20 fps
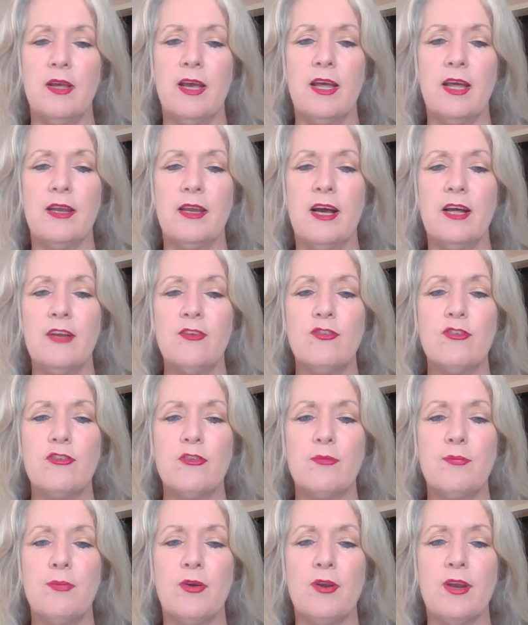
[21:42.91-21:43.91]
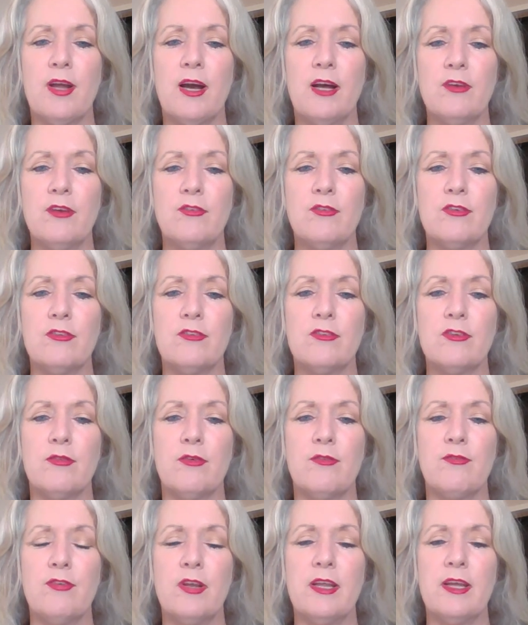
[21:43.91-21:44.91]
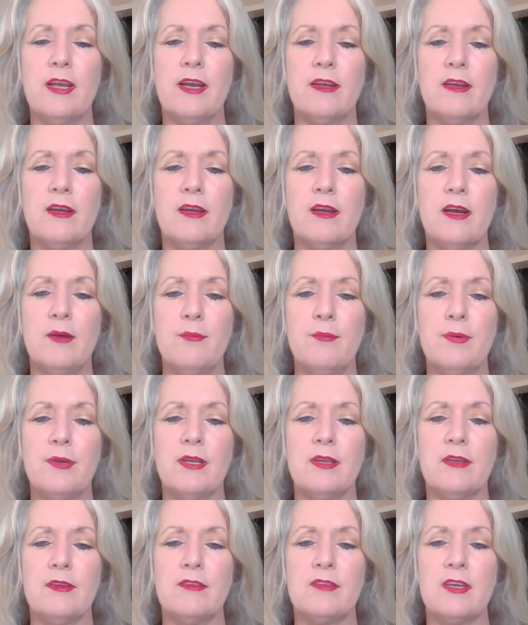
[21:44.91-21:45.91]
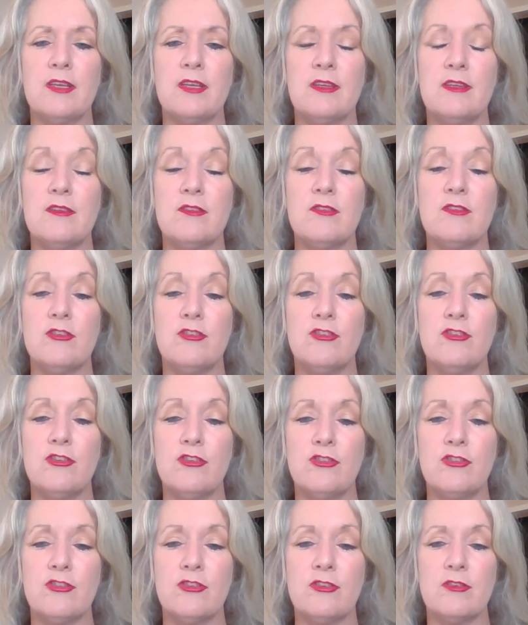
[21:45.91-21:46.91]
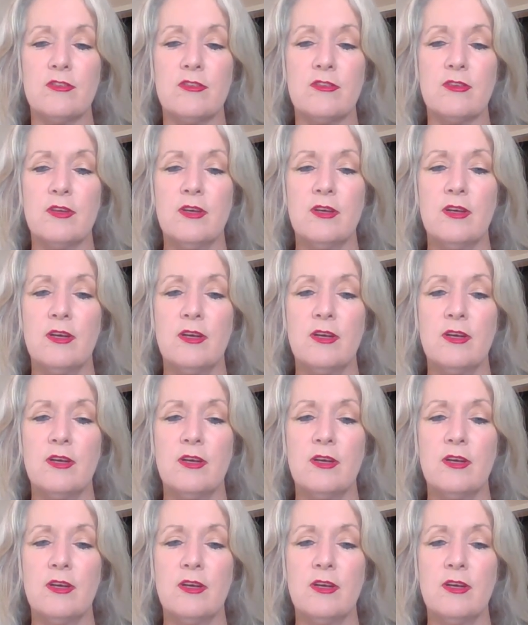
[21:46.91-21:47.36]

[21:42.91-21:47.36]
and hundreds upon hundreds of affiliated companies and institutions